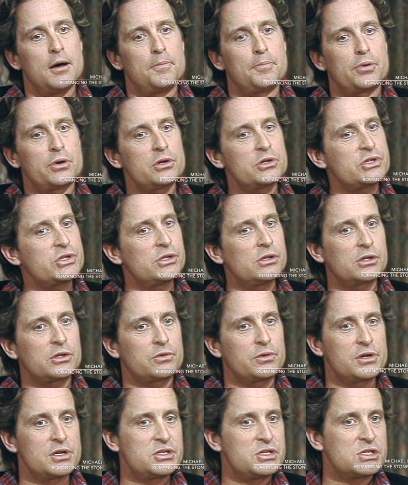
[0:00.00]
Personal
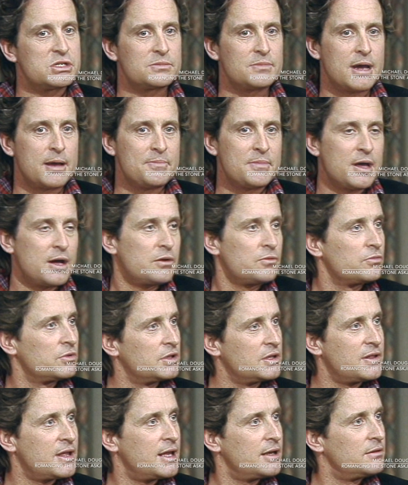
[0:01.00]
criticism, I'm not
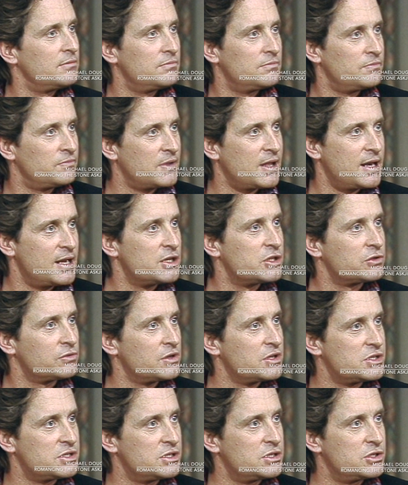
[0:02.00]
really that
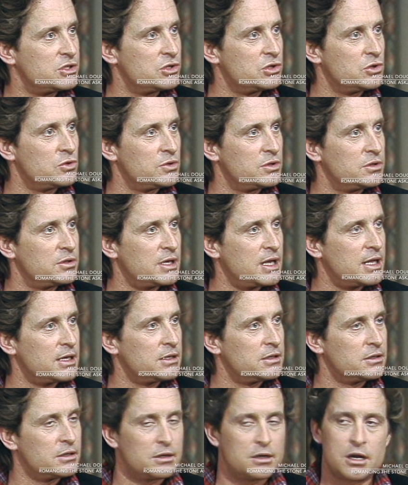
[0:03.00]
interested to,
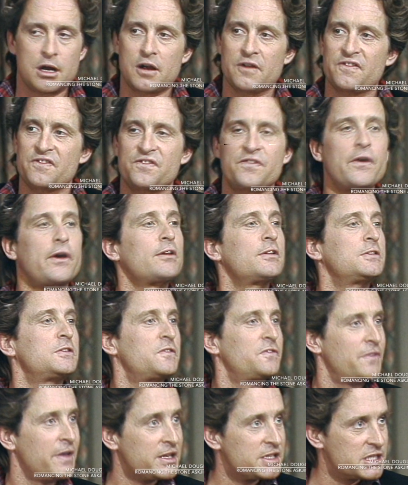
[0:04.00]
and are fairly
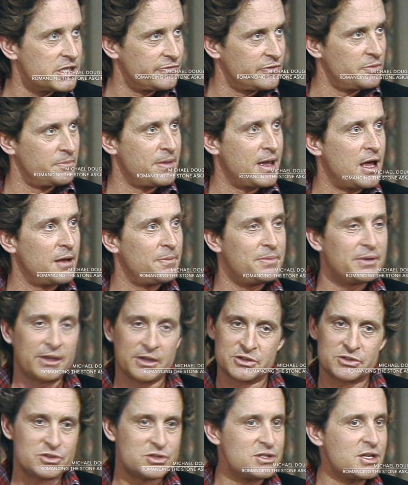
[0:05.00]
defensive about,
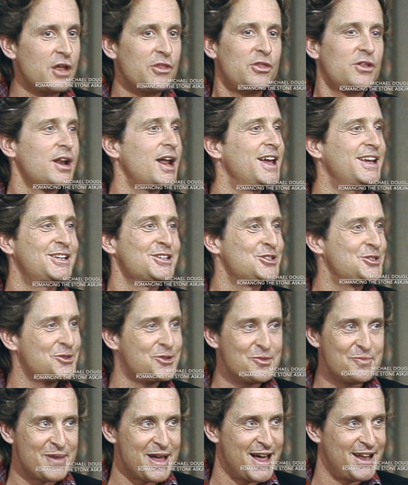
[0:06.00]
because there's nothing I can
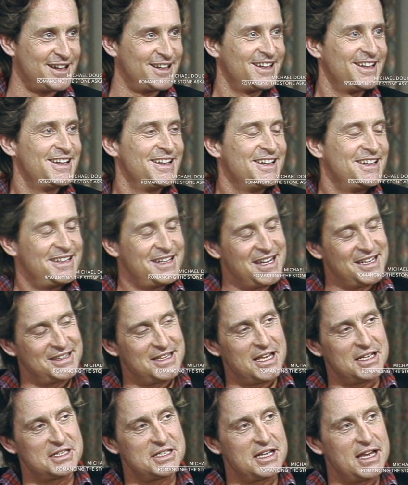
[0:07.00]
do about it at
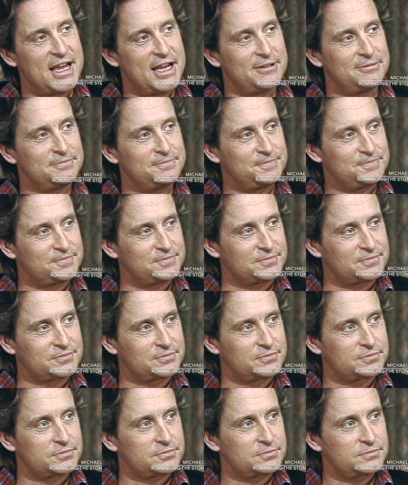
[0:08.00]
that time.
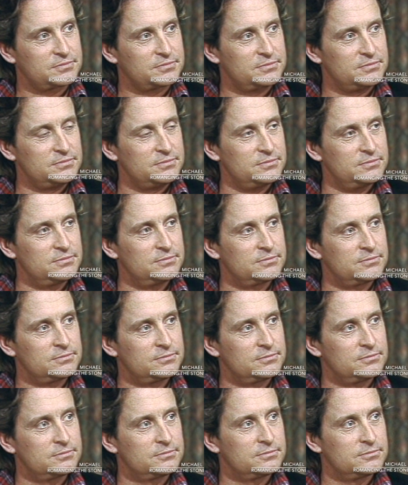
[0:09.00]
Well, what did you
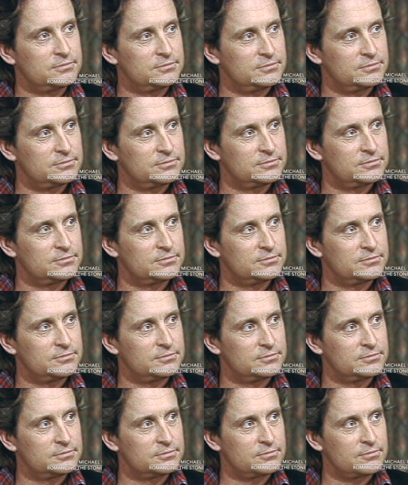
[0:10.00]
think when you first saw the
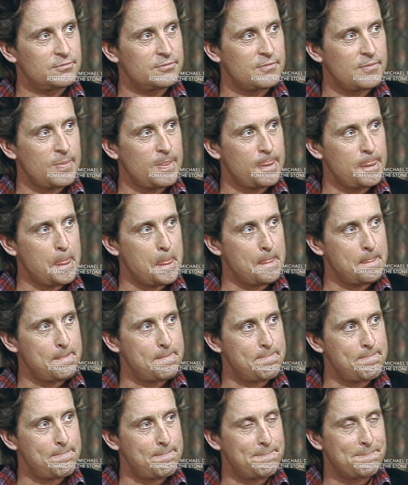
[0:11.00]
completed film with people?